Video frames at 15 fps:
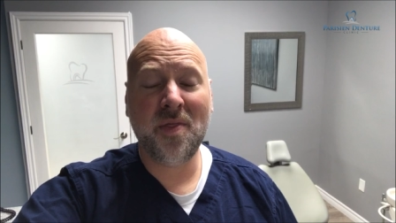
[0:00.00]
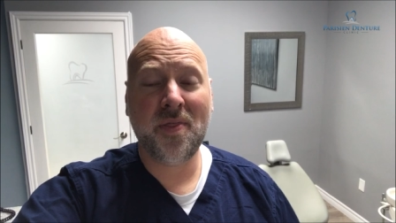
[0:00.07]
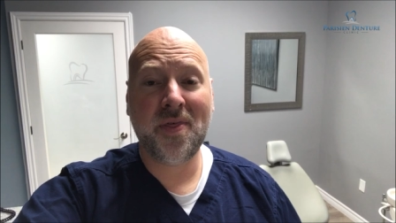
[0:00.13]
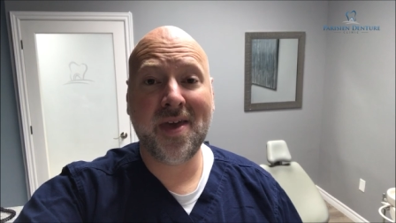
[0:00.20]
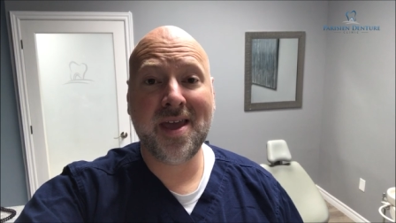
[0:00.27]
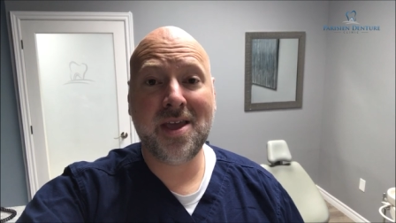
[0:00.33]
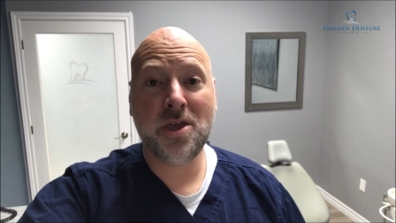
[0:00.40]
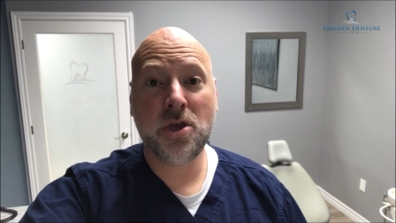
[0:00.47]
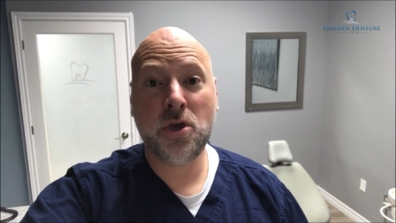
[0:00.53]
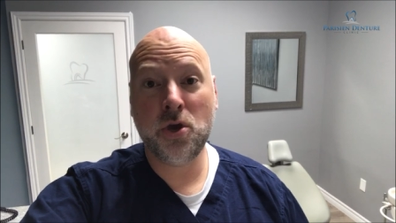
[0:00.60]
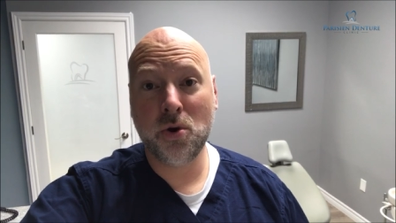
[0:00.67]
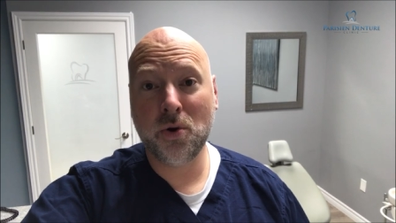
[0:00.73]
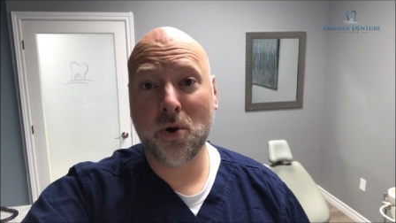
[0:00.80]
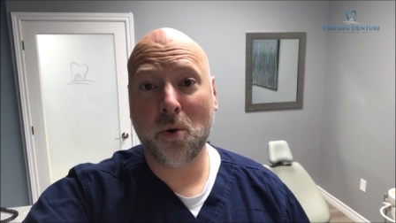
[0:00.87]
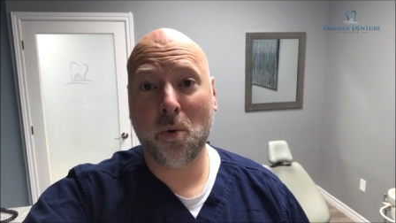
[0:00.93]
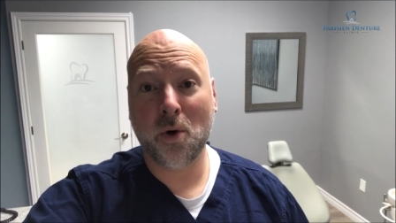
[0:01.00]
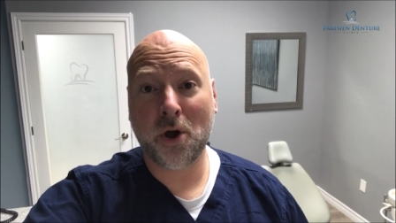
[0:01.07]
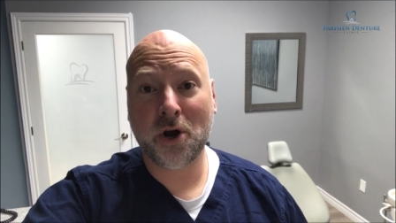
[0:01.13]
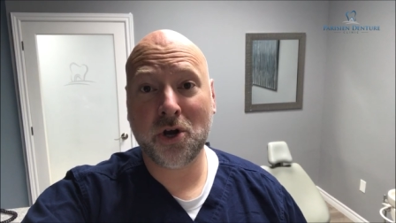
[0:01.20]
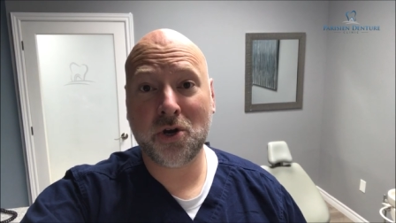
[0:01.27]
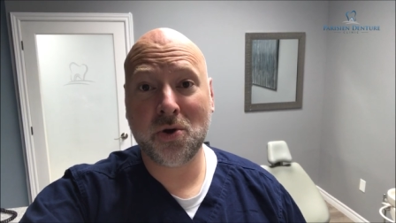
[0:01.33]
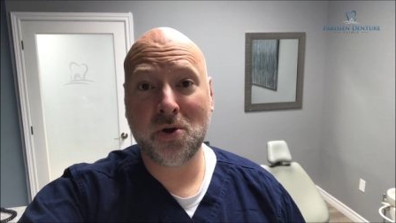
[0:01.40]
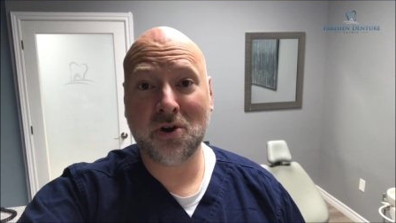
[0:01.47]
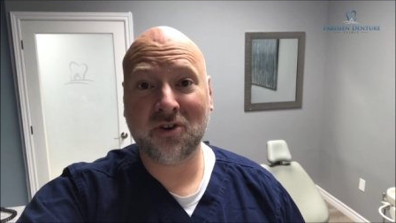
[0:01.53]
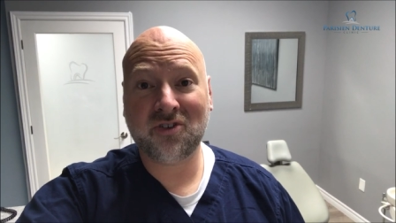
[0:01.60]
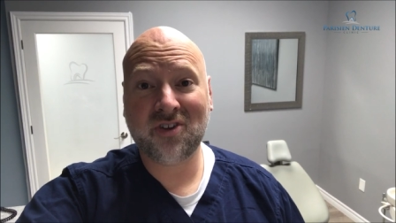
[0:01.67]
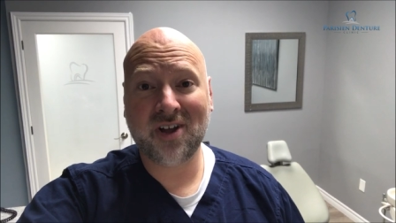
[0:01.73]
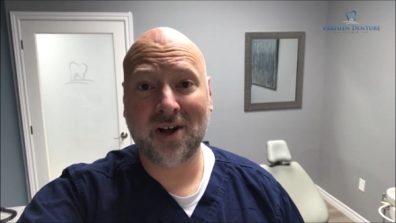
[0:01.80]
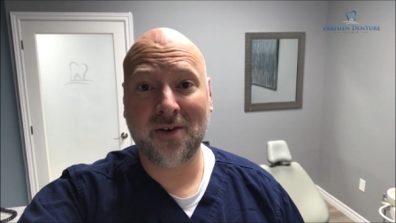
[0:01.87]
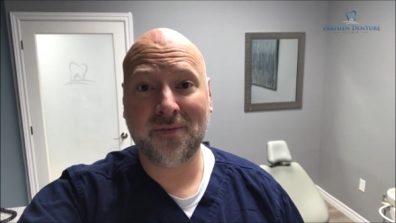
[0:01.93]
thing you don't want to do
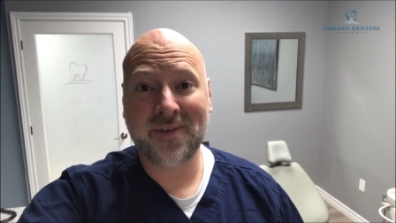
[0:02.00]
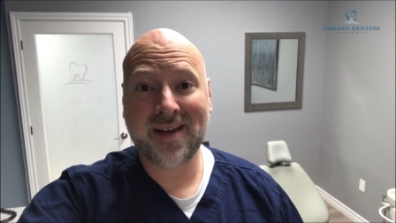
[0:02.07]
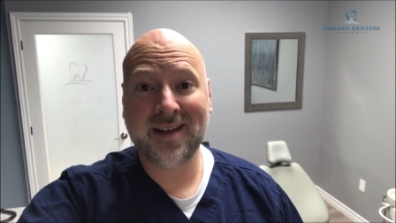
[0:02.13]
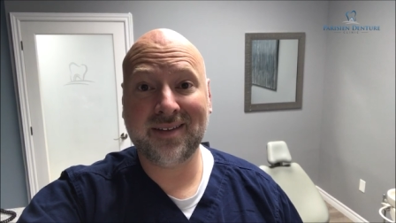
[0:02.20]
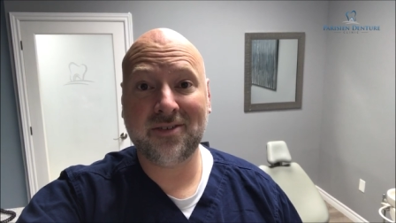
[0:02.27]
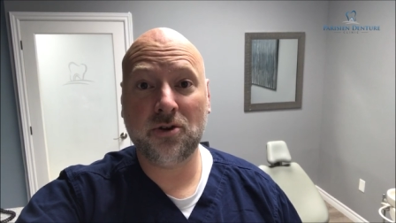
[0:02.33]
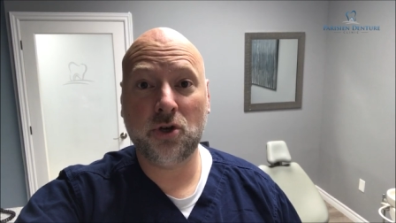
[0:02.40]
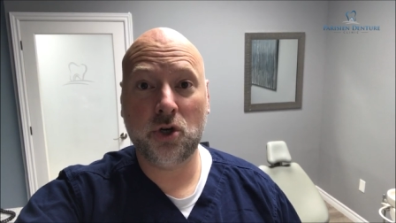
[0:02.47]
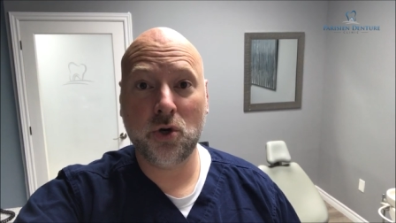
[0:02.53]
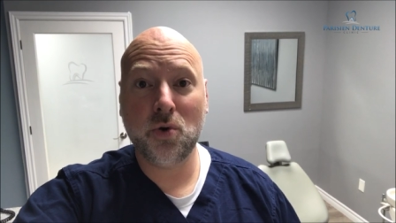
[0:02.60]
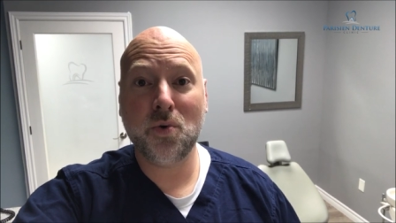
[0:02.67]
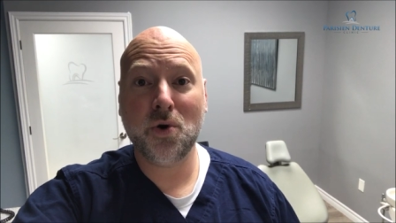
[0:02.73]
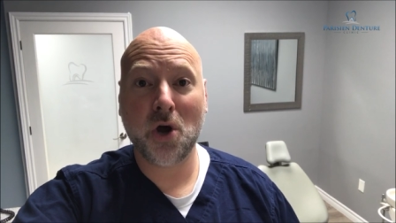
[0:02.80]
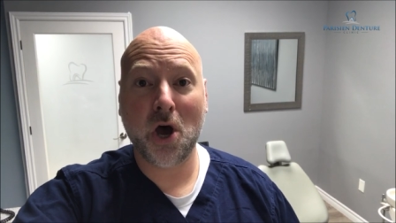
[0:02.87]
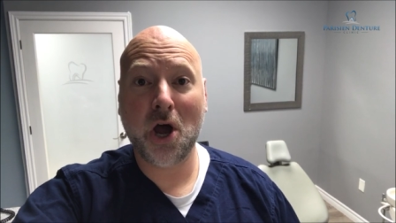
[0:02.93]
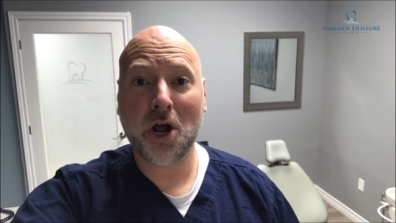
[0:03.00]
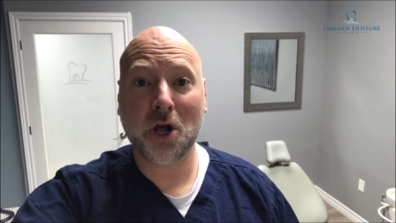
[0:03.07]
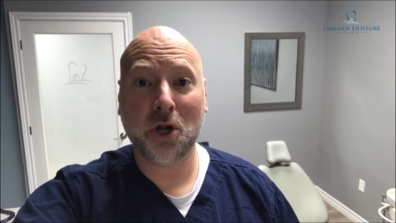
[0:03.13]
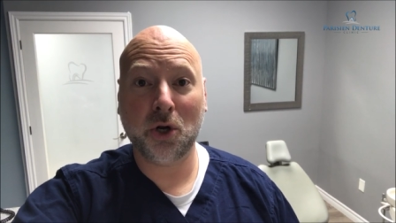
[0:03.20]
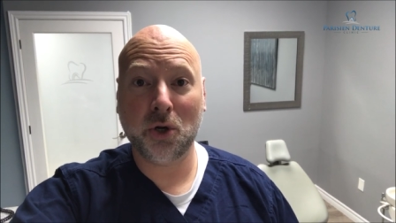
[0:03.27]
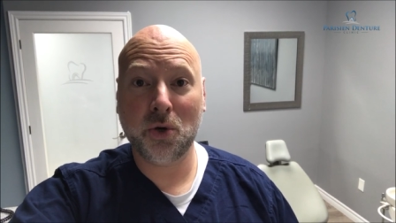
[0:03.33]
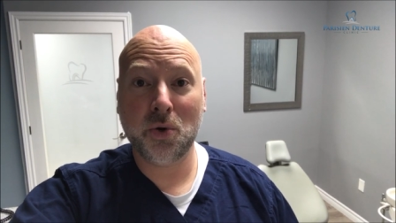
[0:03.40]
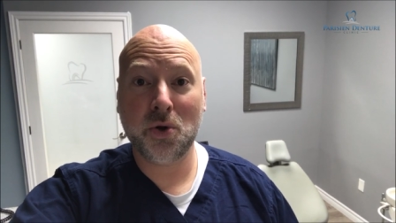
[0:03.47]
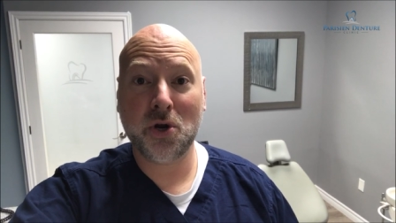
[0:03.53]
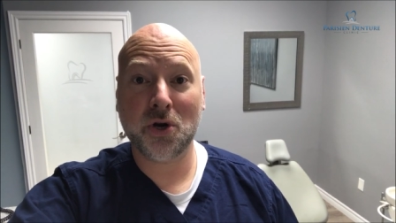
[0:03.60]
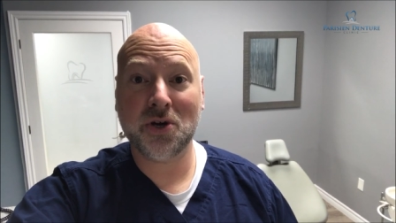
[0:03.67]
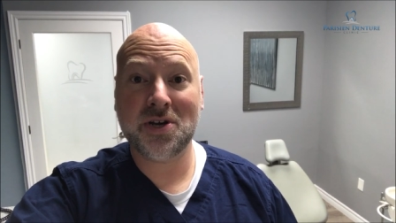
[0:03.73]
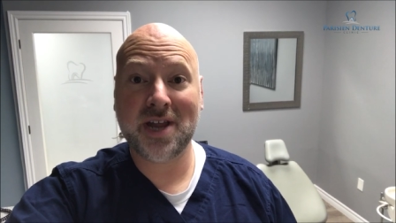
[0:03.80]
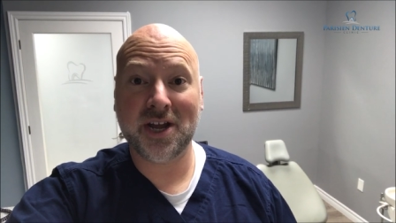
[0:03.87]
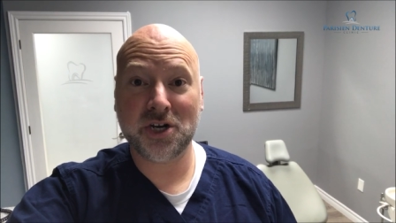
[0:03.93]
yourself is do not glue
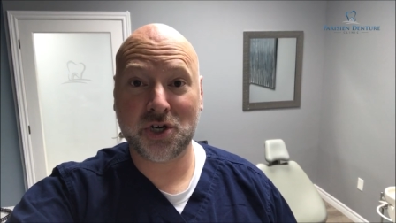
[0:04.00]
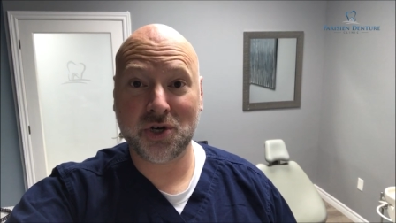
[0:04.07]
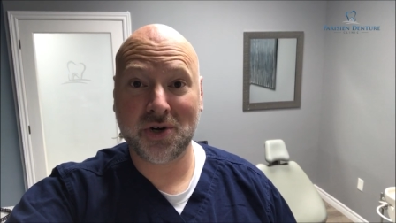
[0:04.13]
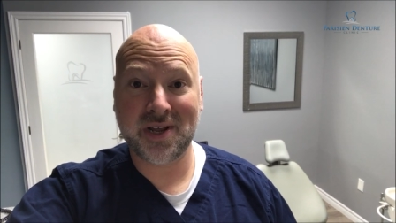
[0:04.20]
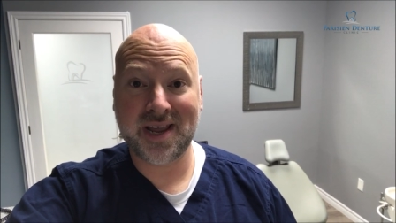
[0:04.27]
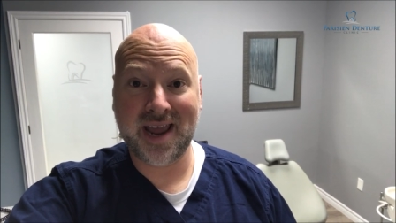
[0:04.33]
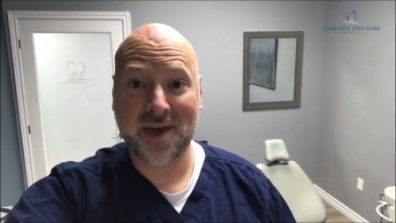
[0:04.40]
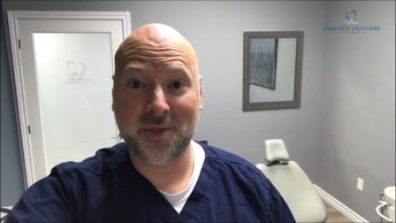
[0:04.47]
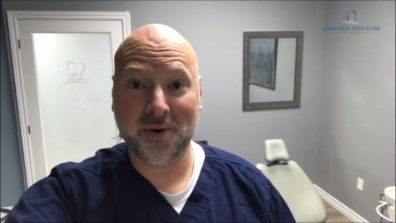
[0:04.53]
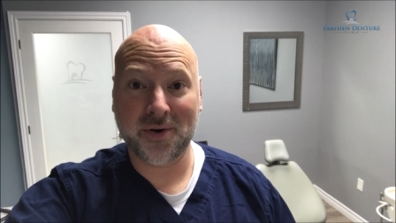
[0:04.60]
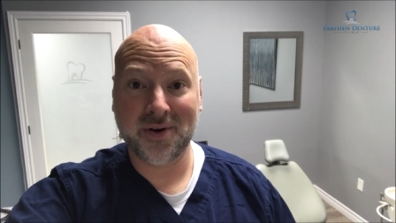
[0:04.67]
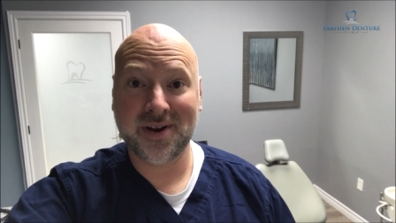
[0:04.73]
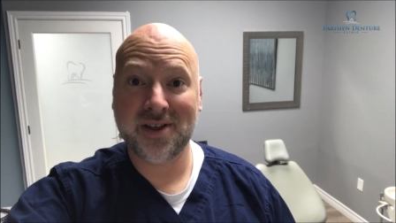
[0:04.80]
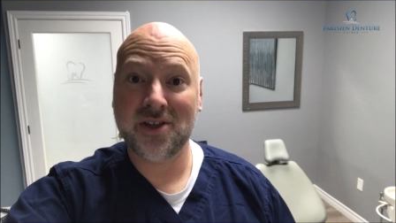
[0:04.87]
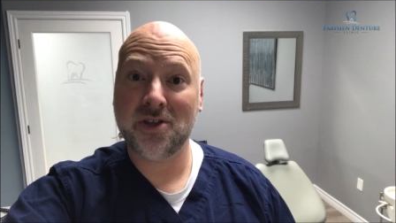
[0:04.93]
your denture together